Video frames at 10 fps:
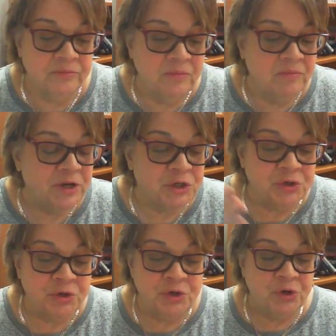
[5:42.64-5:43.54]
Make
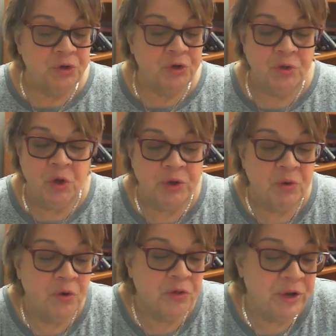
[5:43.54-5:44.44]
sure you're going
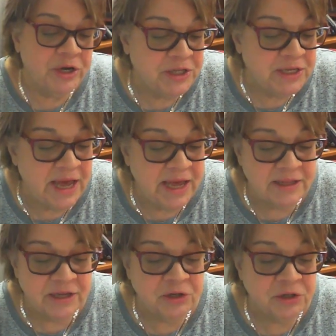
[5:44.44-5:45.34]
all the way to the
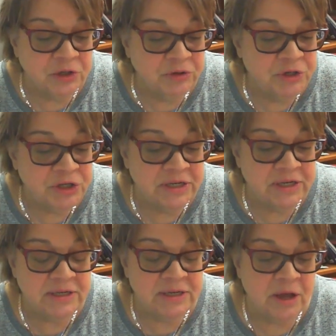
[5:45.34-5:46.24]
end, the
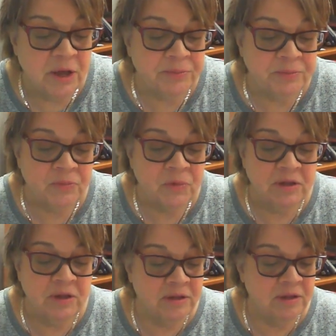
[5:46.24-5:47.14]
conclusions,
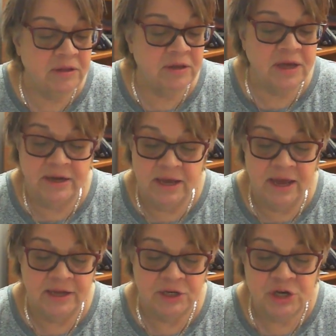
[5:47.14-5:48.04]
the cutting
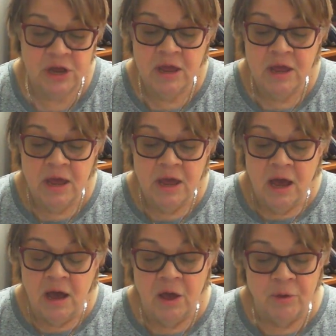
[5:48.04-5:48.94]
edge.
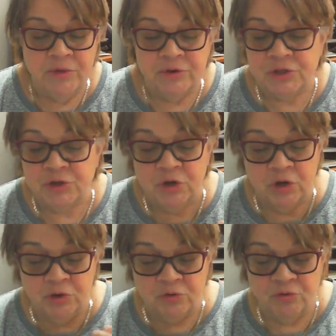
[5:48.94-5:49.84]
There's
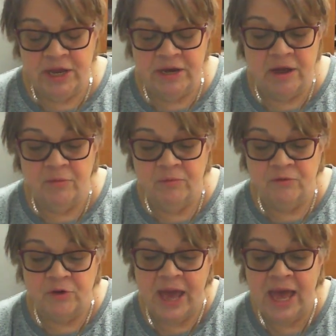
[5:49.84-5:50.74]
great
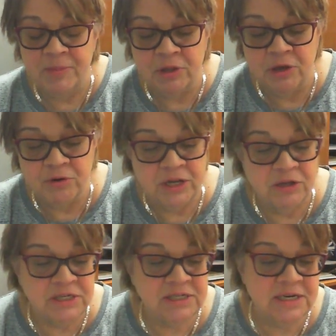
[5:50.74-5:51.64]
vocabulary
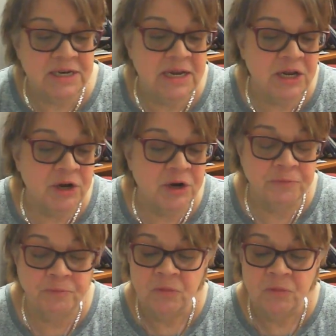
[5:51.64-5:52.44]
lists in here.